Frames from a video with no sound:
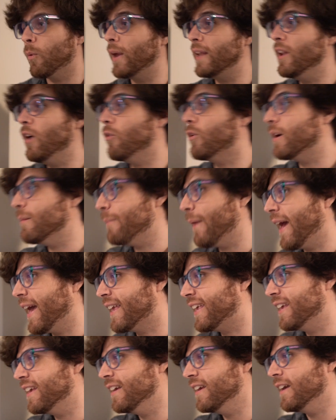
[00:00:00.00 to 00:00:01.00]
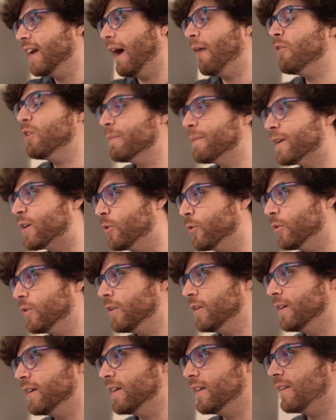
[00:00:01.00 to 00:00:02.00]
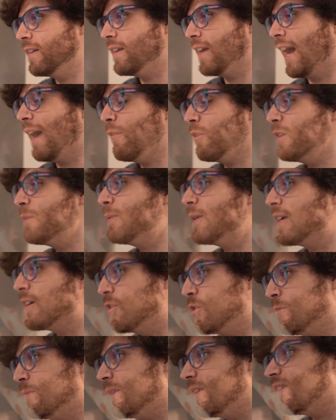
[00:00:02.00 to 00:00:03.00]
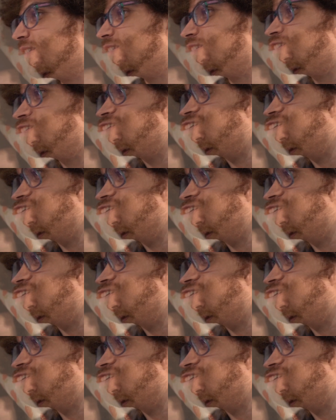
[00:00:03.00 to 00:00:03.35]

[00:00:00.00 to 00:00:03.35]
Wait, no, come back. I want to be cool. I want to play ooblets.